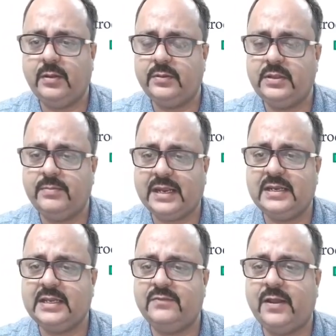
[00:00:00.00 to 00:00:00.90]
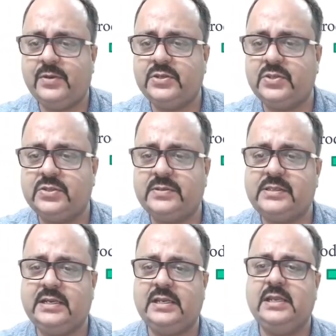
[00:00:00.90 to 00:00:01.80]
mechanical vibrations.
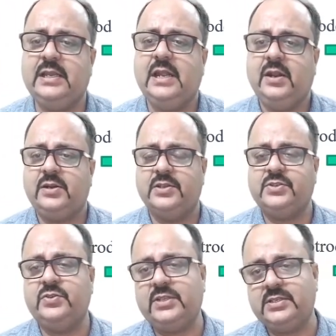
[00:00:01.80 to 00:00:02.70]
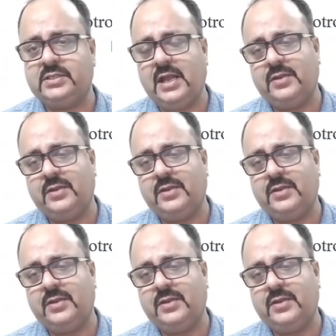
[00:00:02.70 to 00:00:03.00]
Basically, transducers are